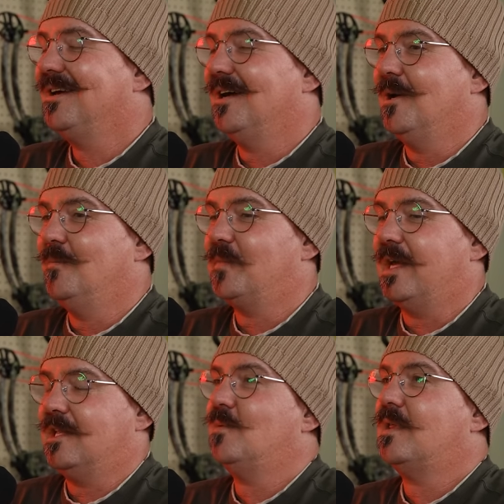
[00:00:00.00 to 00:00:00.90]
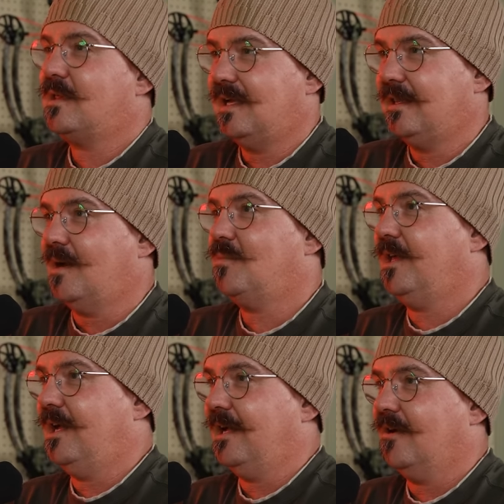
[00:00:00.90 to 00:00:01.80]
Um, and you would see that
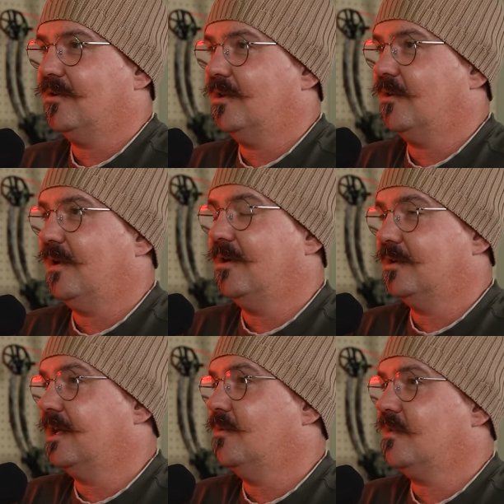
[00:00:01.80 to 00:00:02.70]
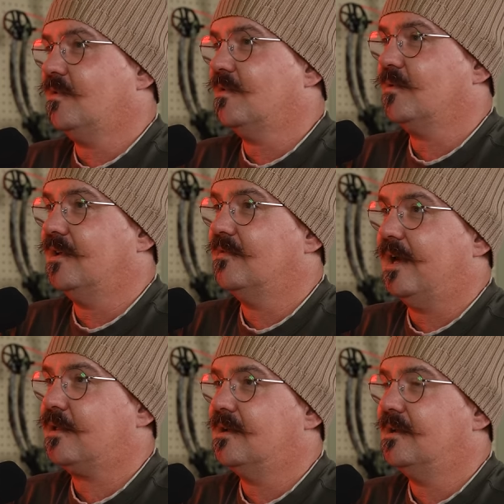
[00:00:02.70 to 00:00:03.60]
playing out on the ground, and that was always really
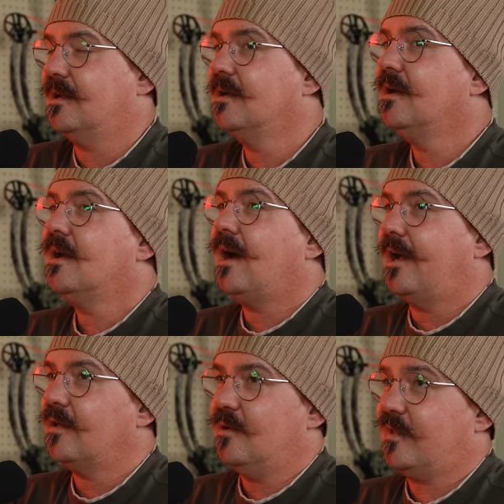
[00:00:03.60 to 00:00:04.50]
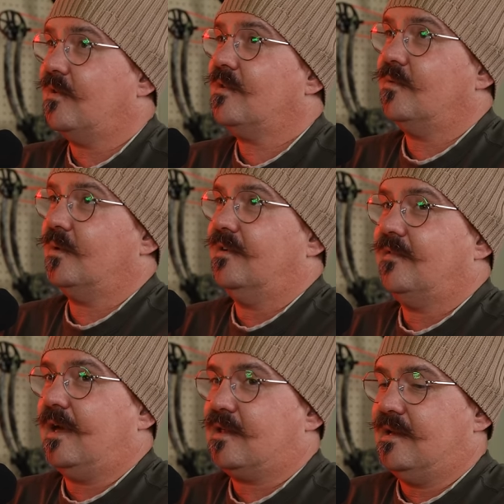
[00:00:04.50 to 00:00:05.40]
fascinating. I, it was also really
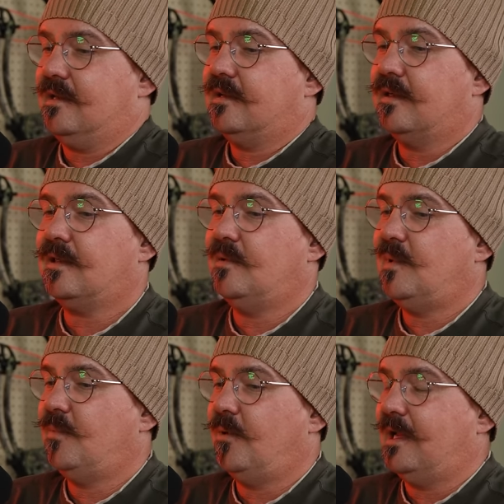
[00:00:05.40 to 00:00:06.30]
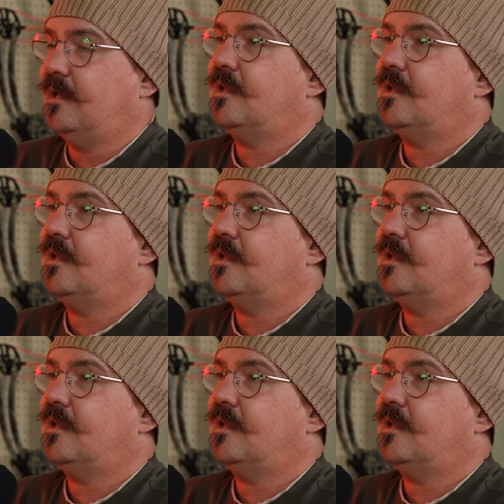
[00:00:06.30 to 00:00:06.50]
fascinating to see people in